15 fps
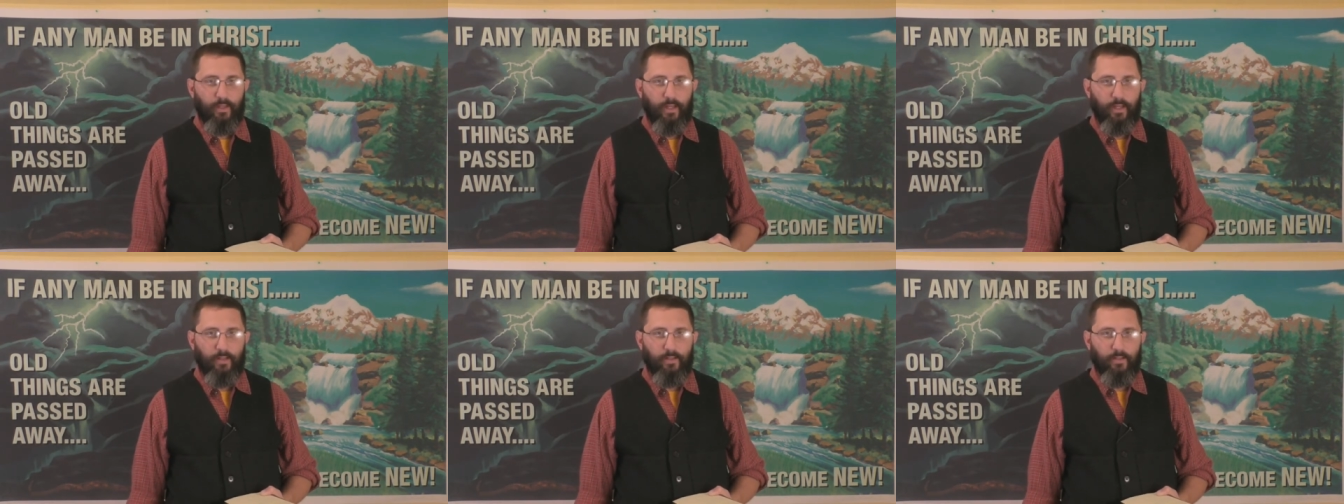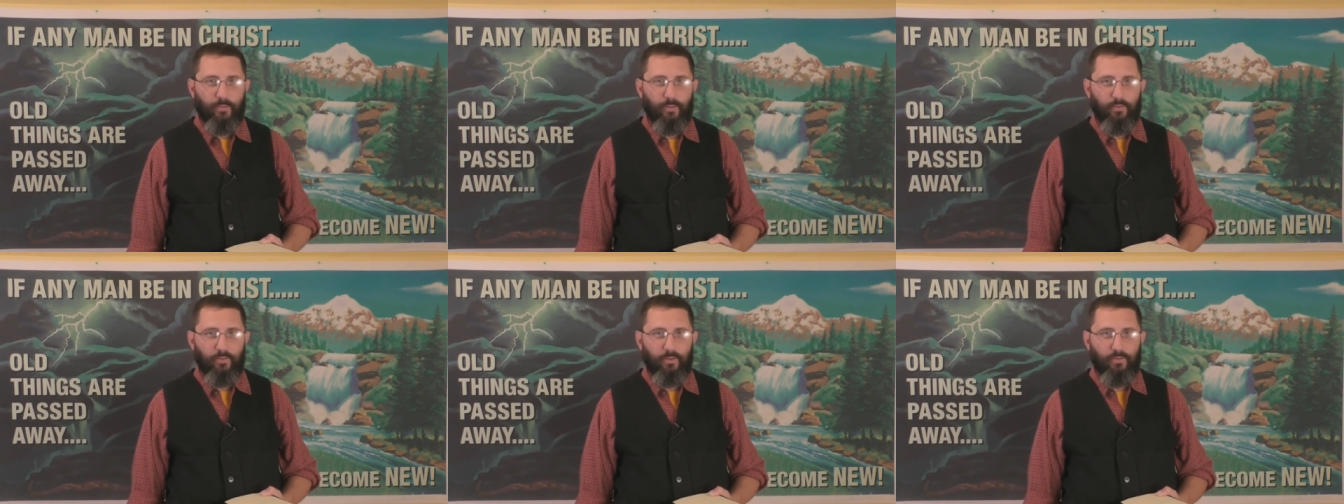And uh,
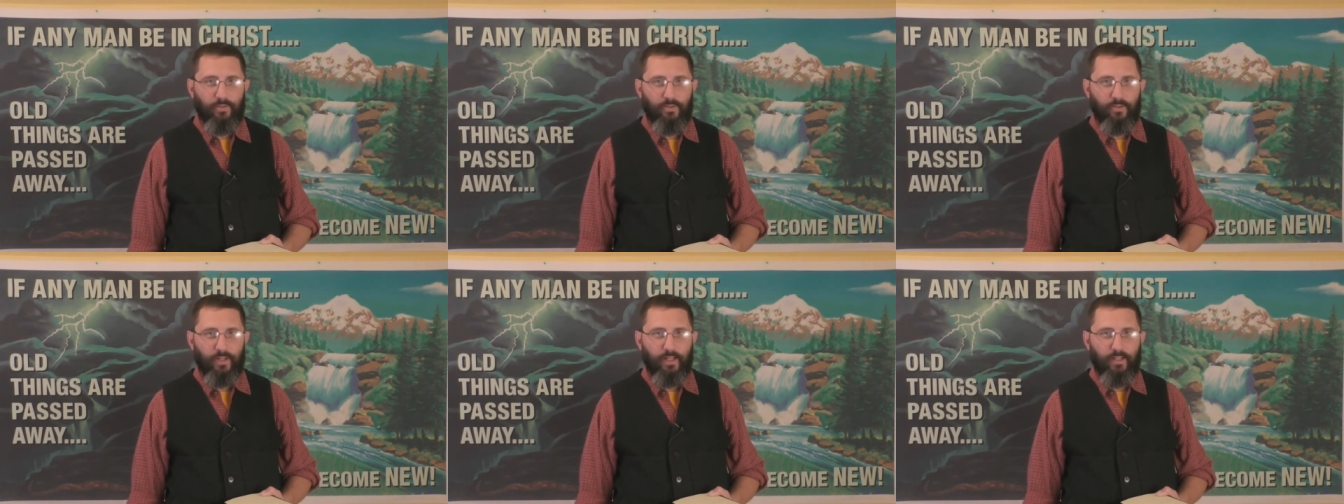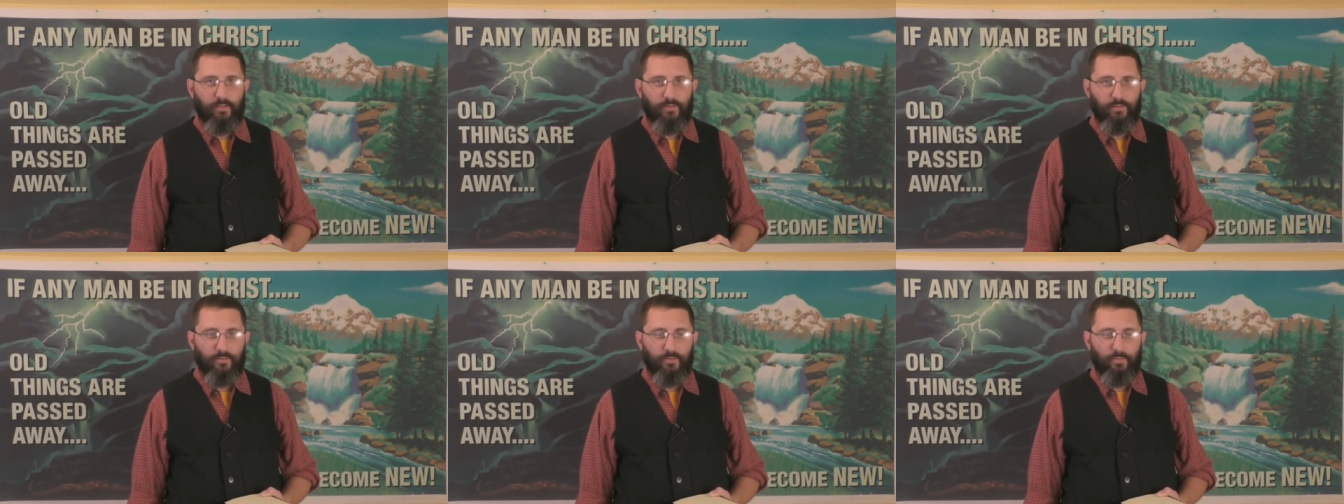we rode the
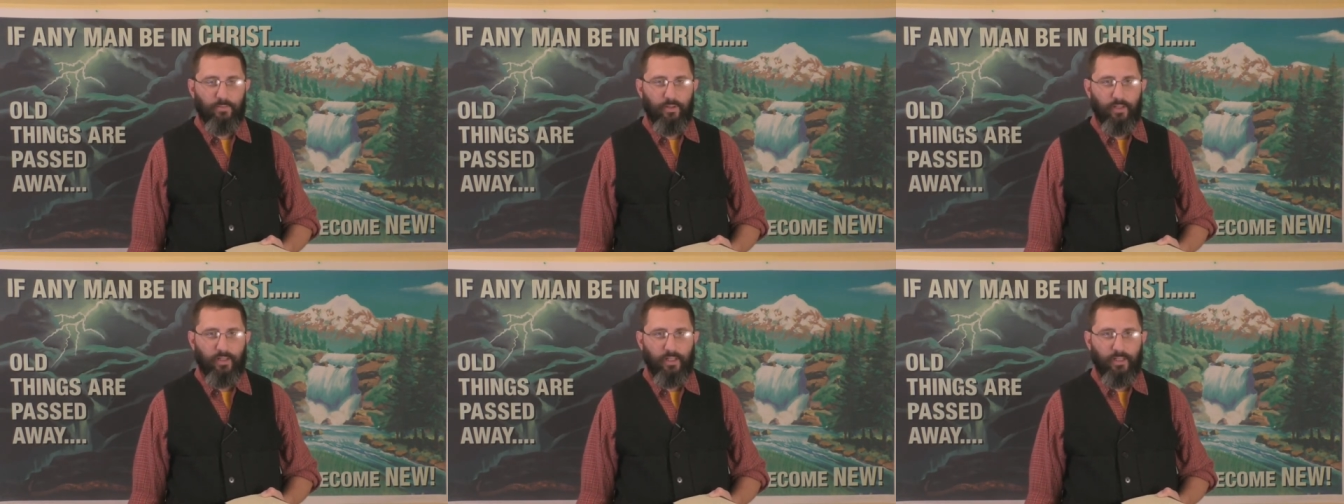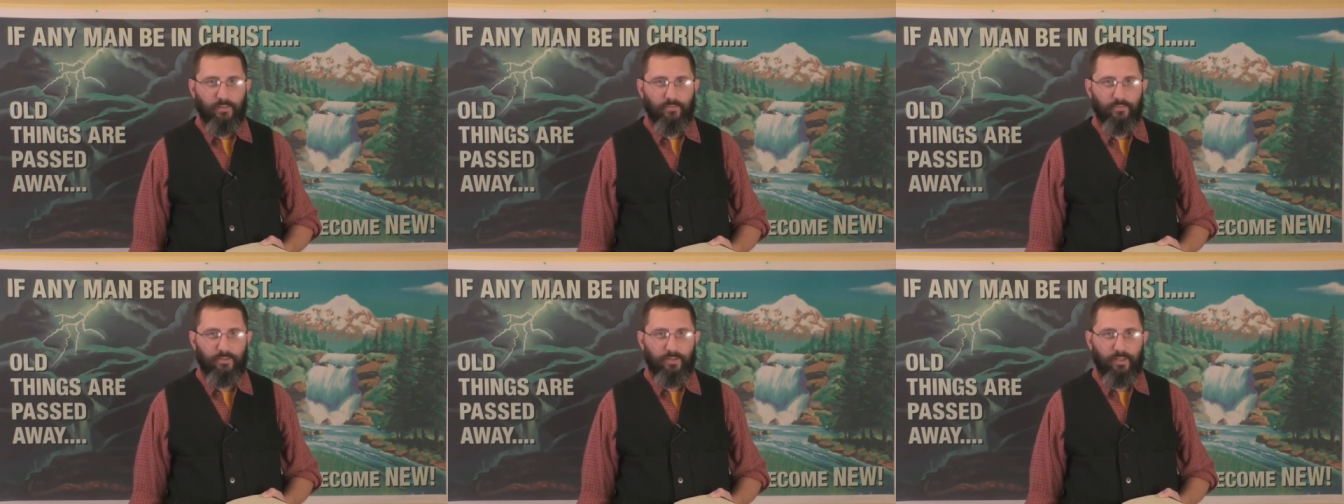train. It was pretty
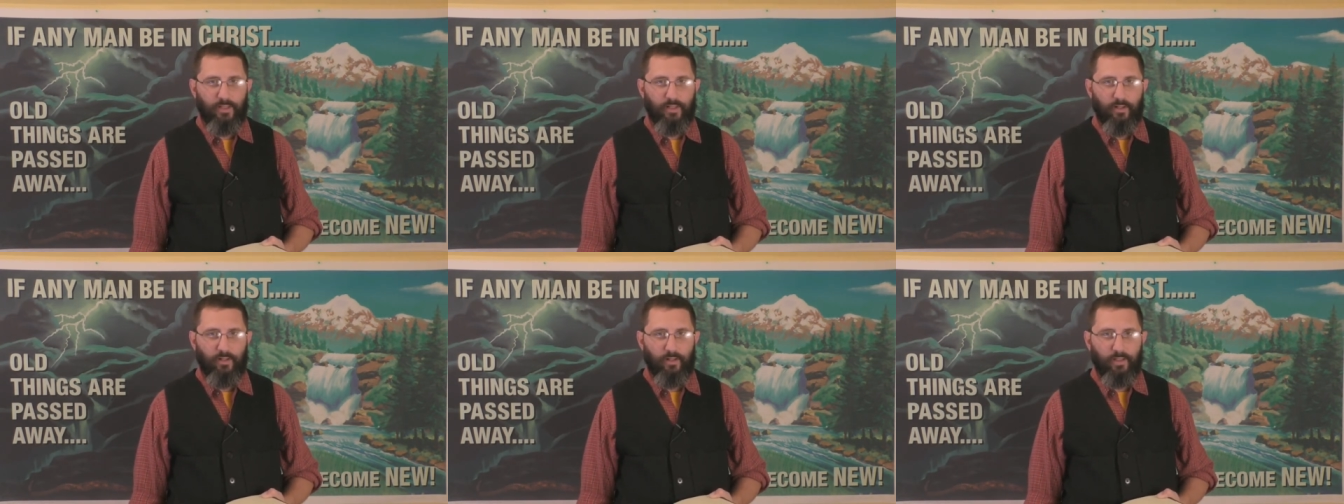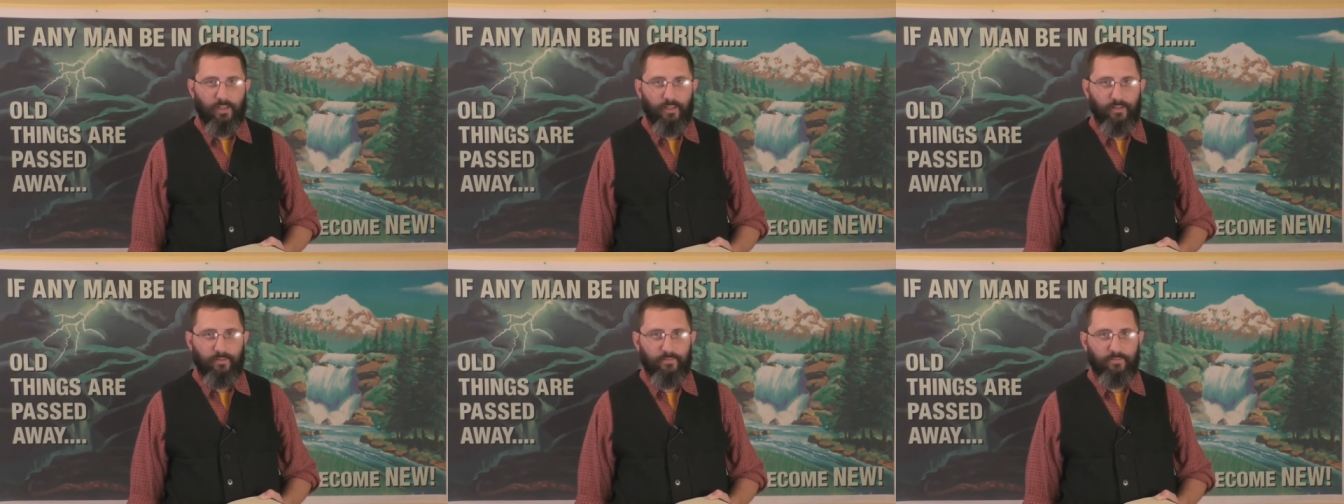neat seeing it all
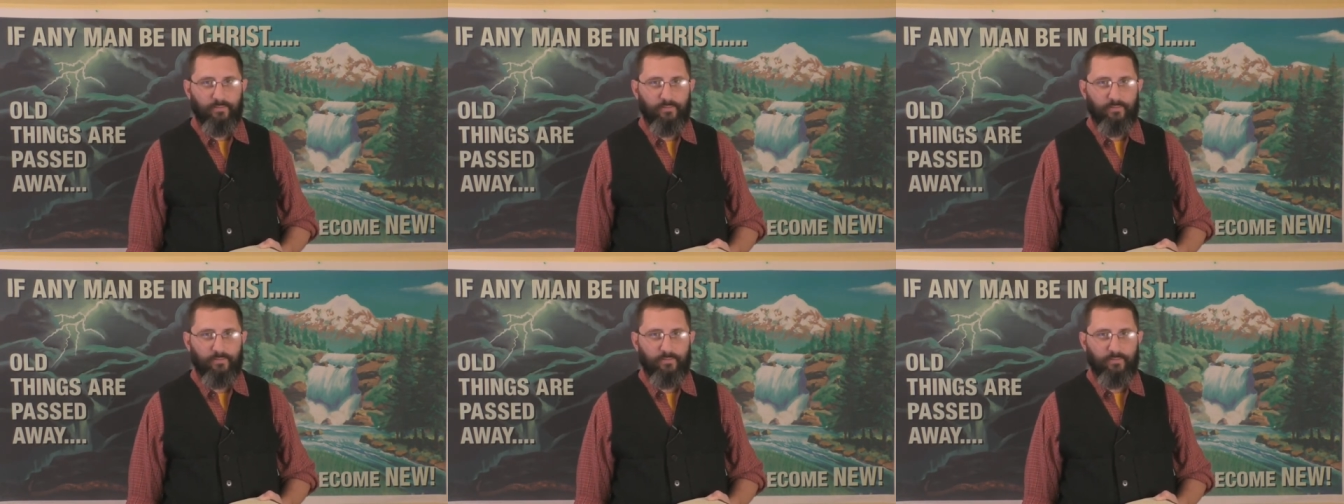again.